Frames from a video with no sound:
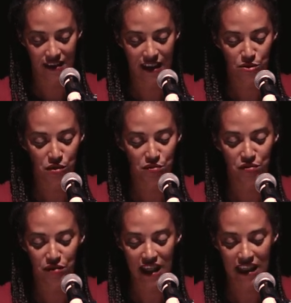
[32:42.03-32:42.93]
that
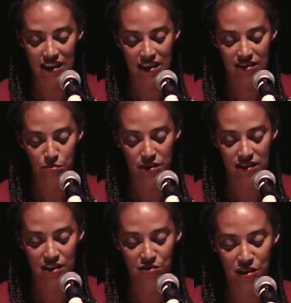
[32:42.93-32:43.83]
reflect the
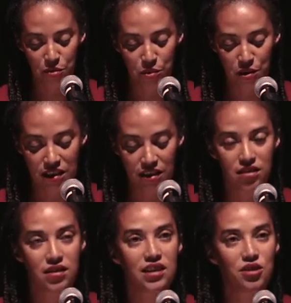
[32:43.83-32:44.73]
specific
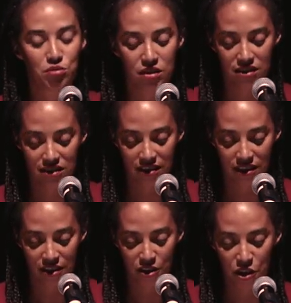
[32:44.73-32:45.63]
political interests
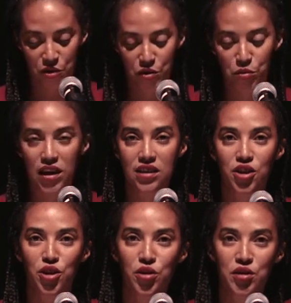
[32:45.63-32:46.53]
of a
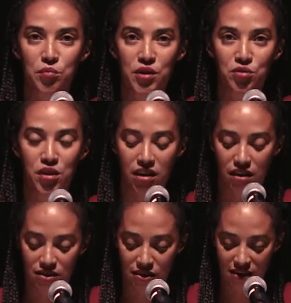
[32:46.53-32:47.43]
white colonial
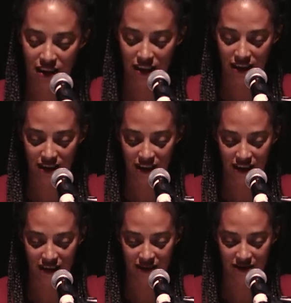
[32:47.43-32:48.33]
patriarchal society.